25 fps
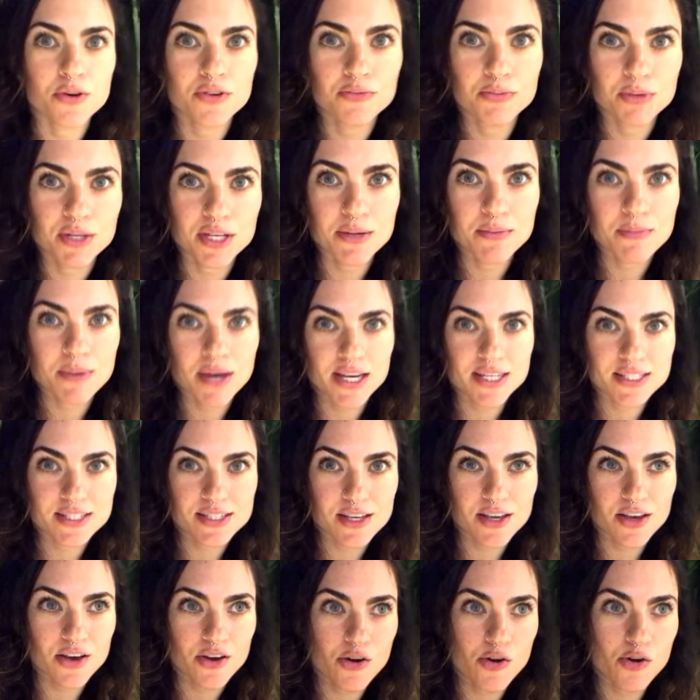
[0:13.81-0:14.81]
we've been in
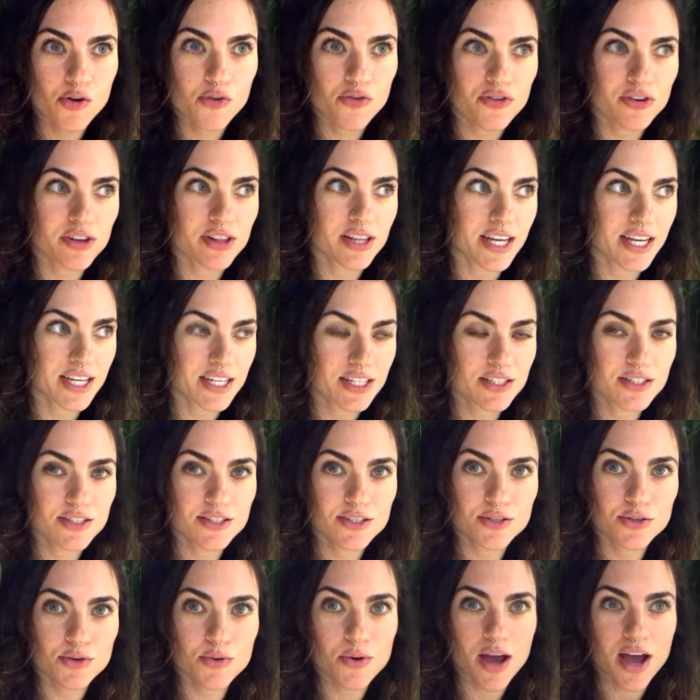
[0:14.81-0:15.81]
Mexico for like
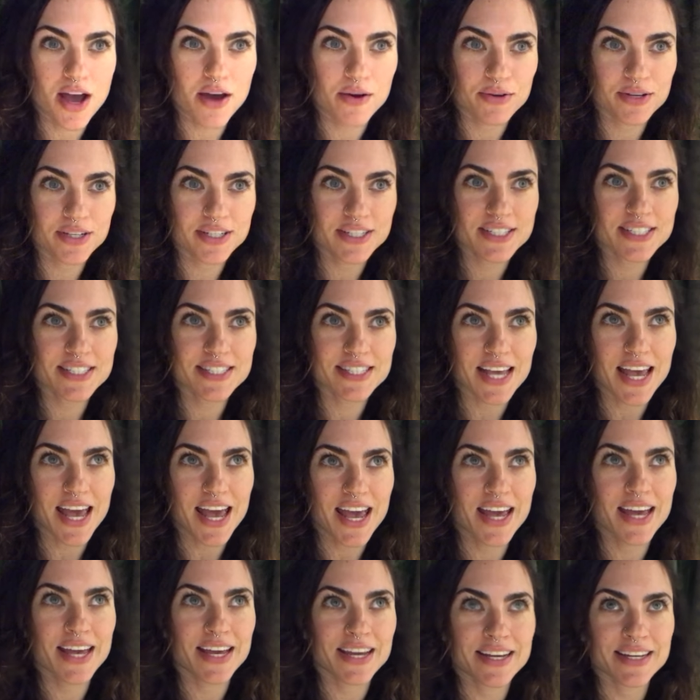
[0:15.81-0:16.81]
2 hours
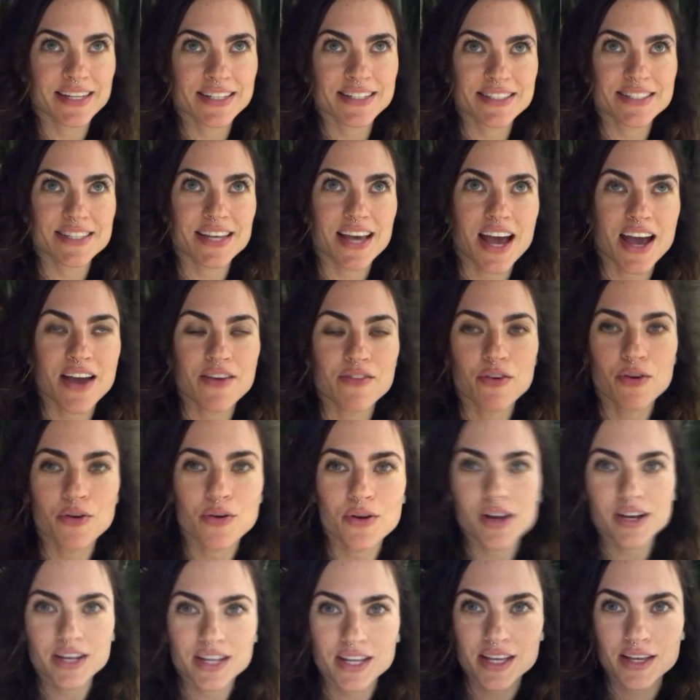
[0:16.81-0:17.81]
and I've
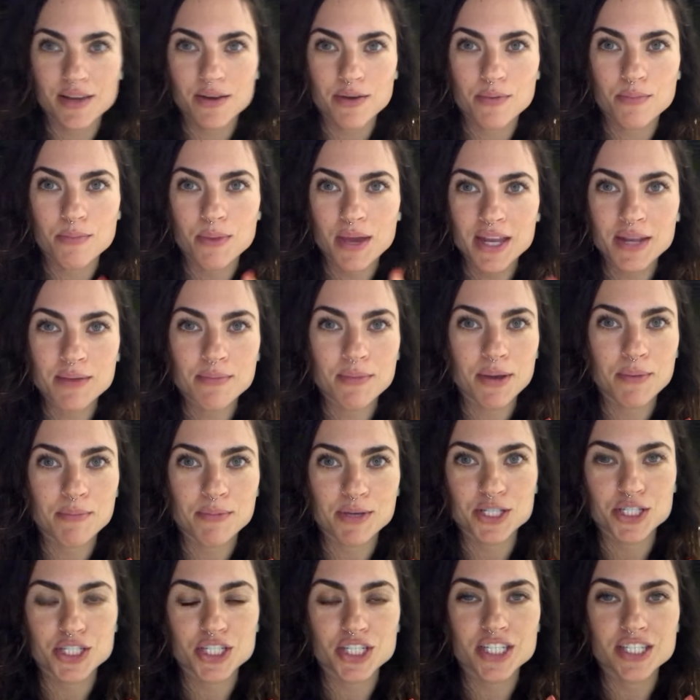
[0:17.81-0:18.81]
already made it my
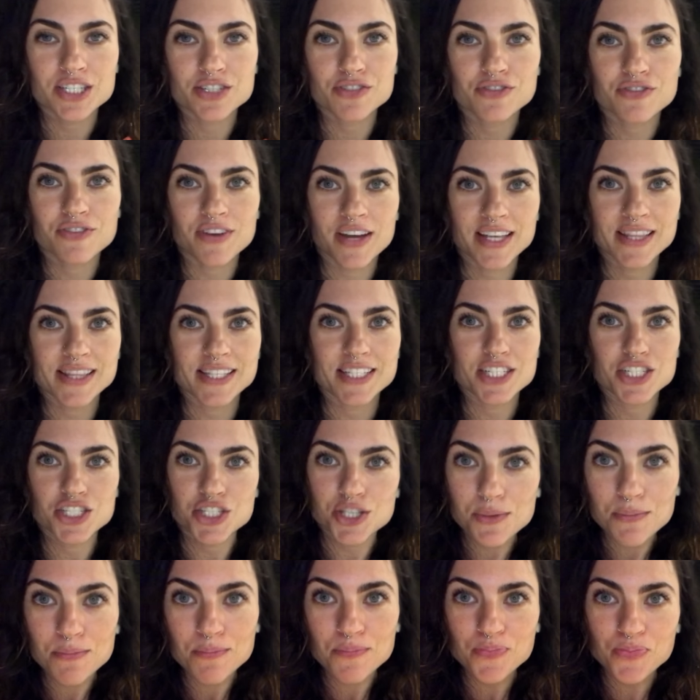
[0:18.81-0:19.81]
mission to find a
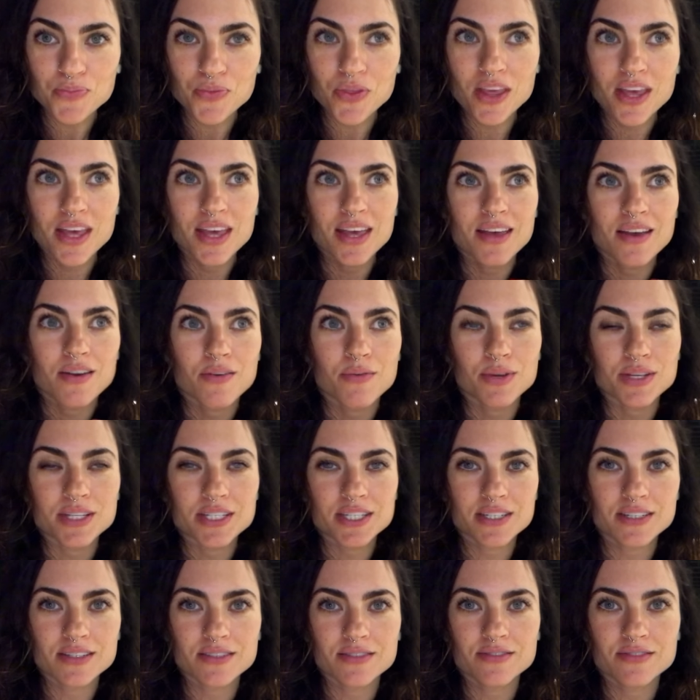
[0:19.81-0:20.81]
gym. We
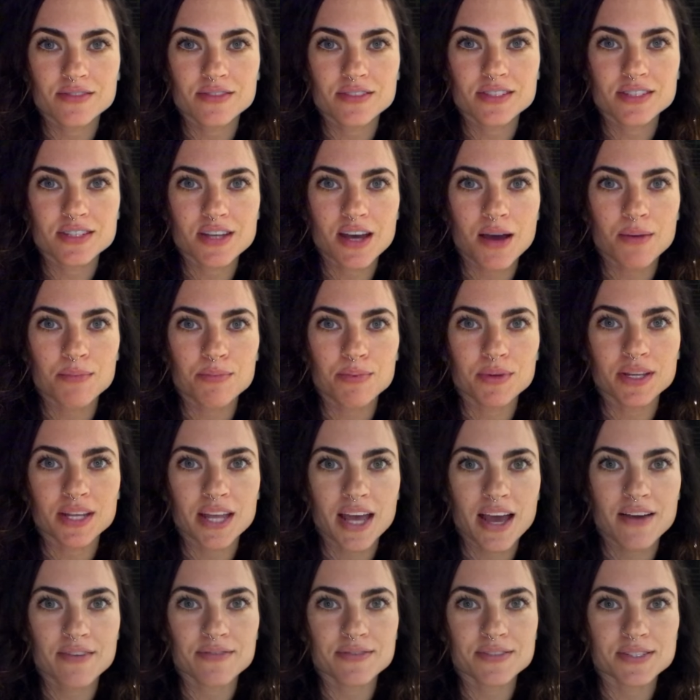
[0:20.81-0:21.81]
did stop and
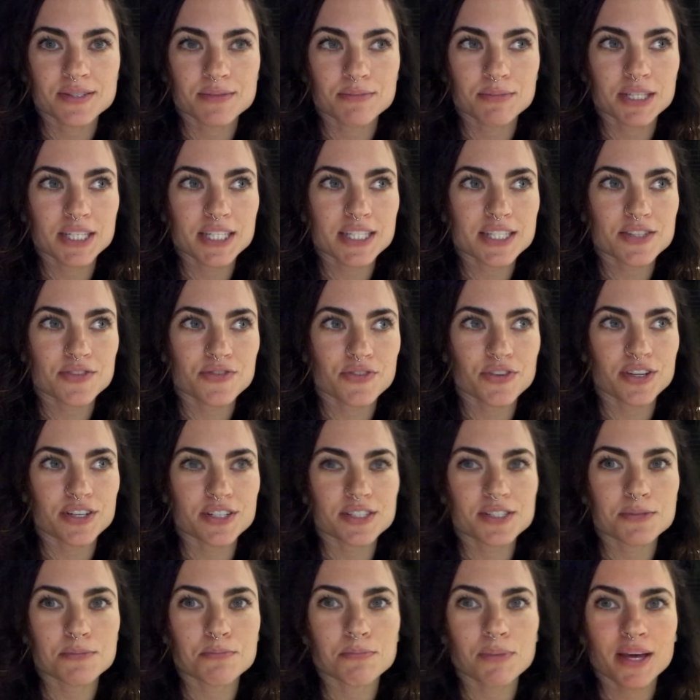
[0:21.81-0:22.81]
have some eats
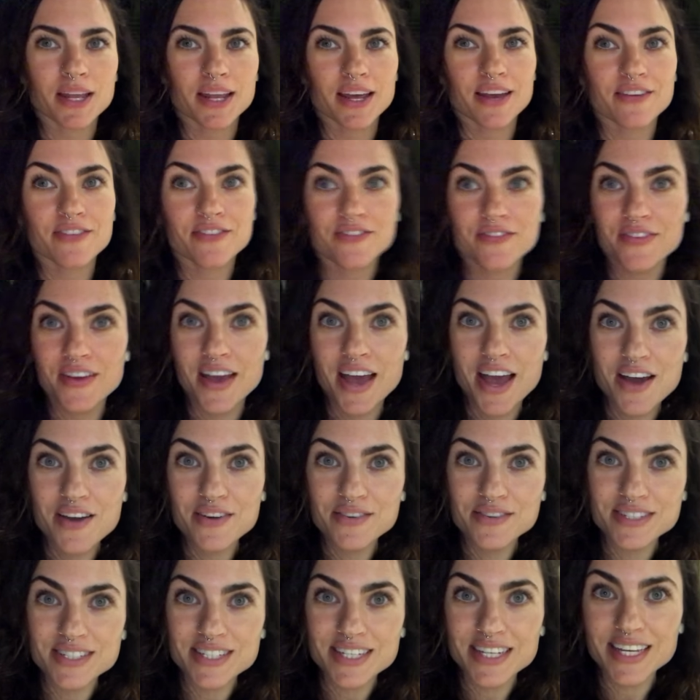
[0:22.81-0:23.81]
first, but I
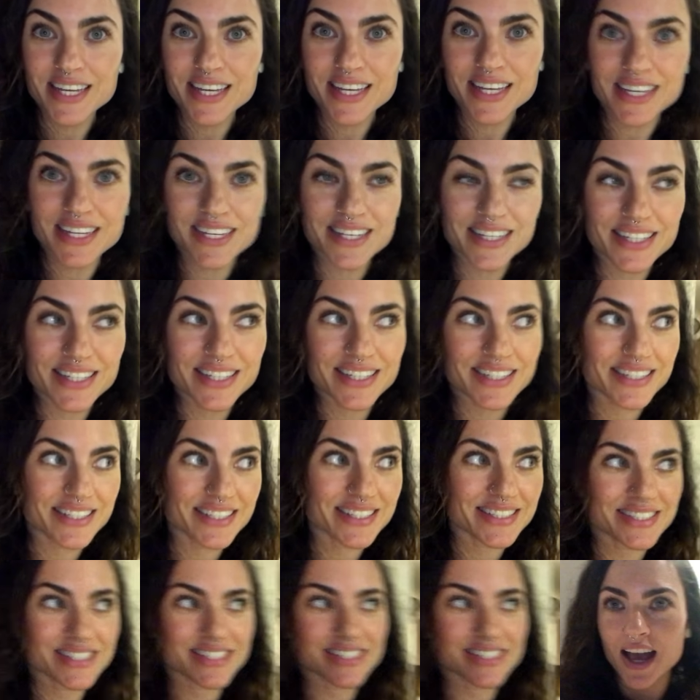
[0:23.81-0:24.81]
found
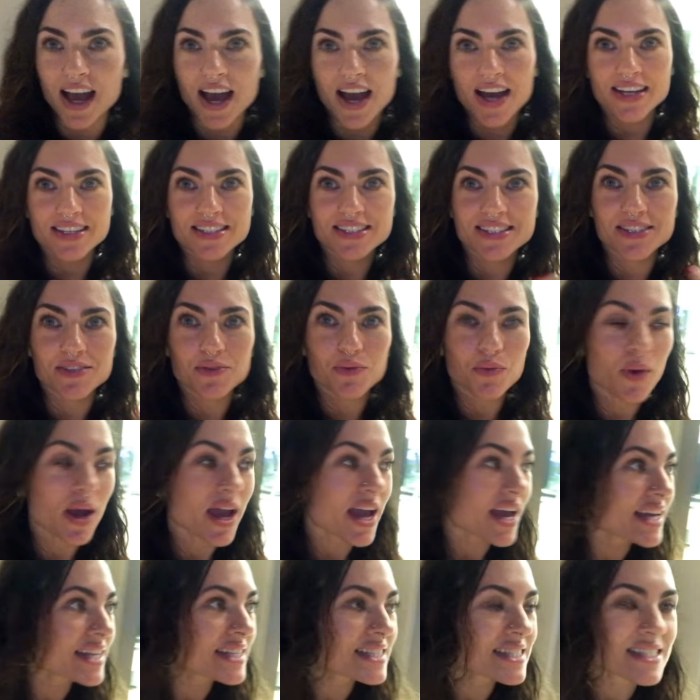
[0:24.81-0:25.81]
it. I see
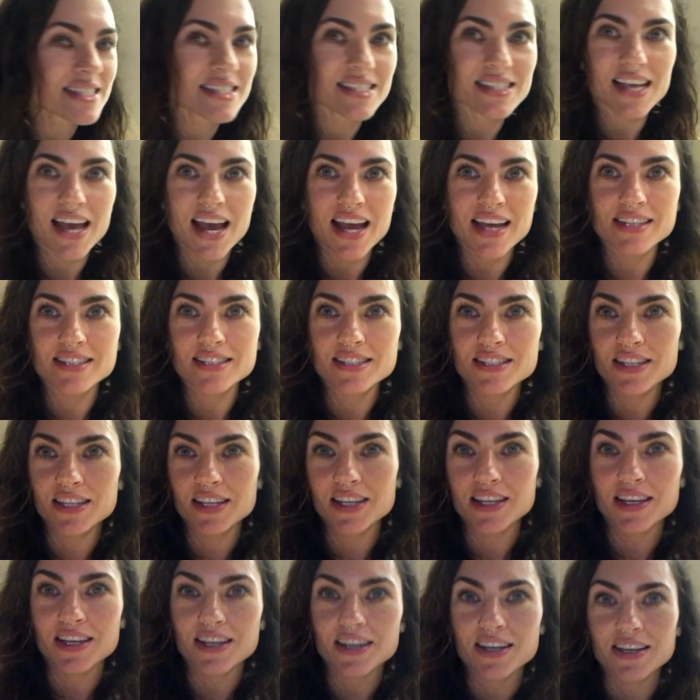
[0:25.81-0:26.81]
weights, I
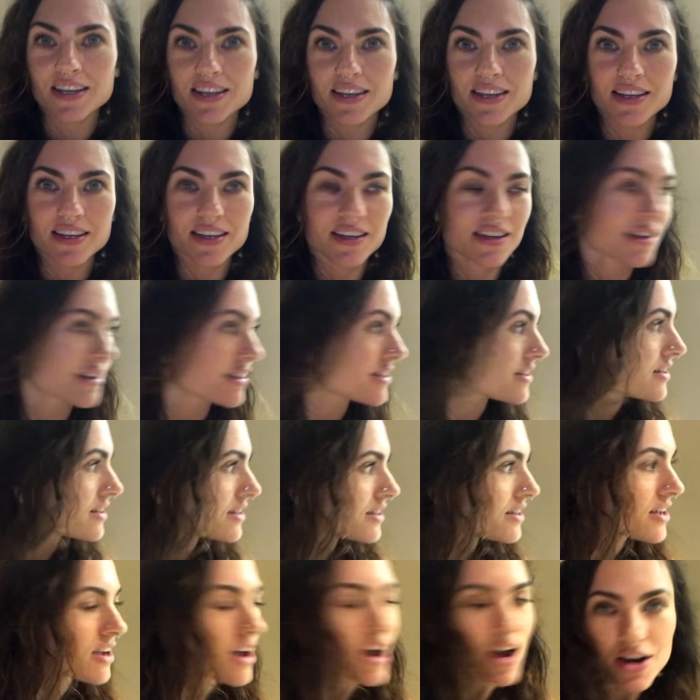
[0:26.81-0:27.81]
see
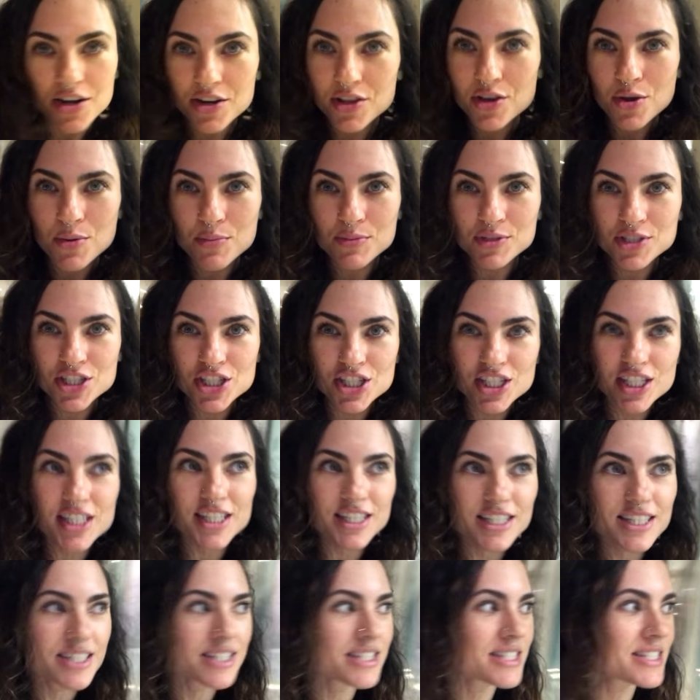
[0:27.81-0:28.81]
cardio
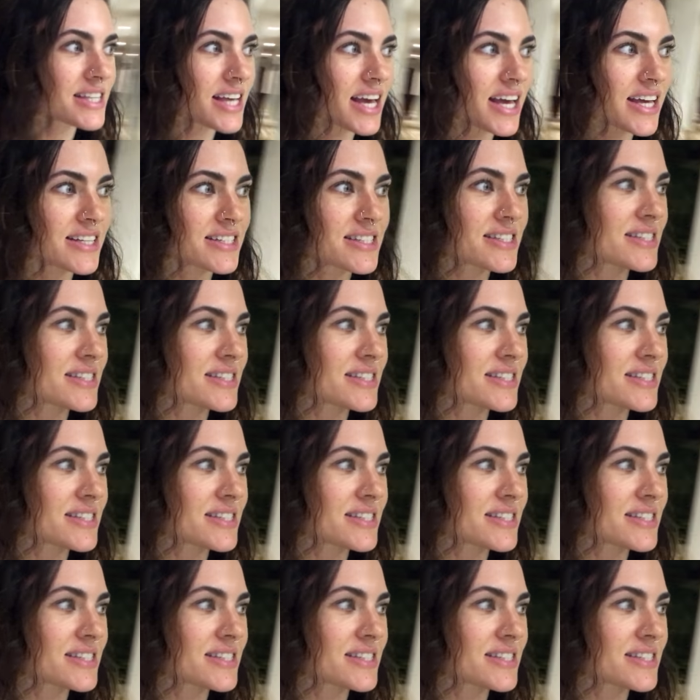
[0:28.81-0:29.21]
machines, I